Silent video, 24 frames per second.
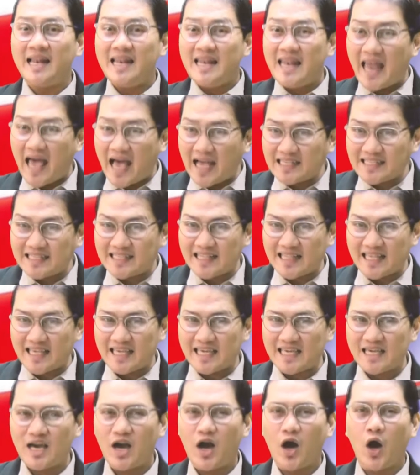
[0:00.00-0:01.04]

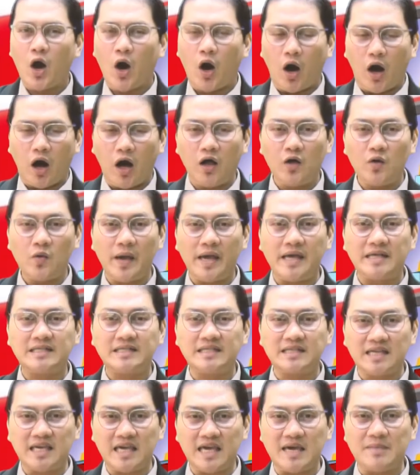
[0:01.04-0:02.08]
Lastly,
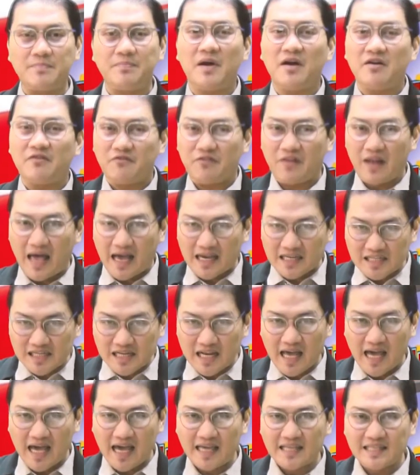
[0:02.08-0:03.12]
always keep
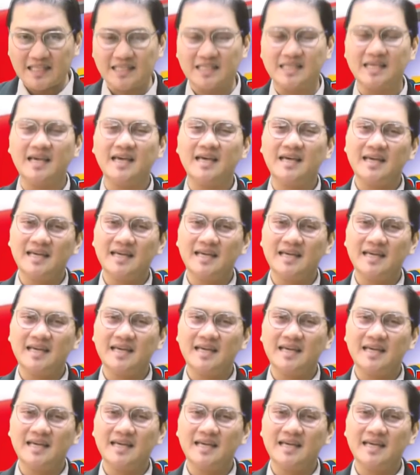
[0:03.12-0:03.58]
flashlights,